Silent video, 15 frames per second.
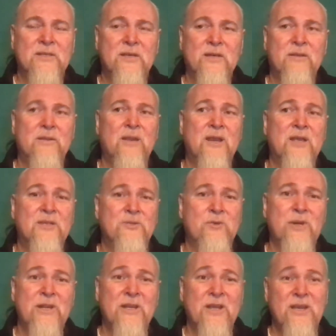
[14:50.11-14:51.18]
In the last
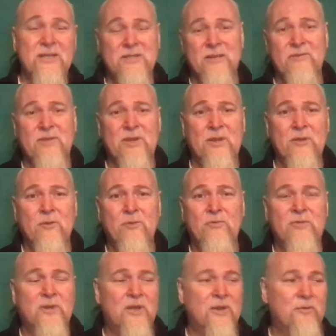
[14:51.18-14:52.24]
20 days, I've done an
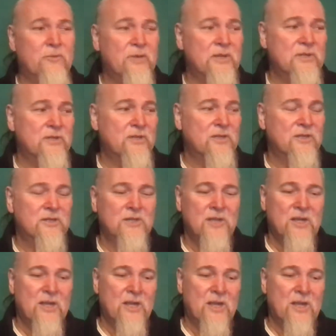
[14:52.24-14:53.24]
awful lot of research.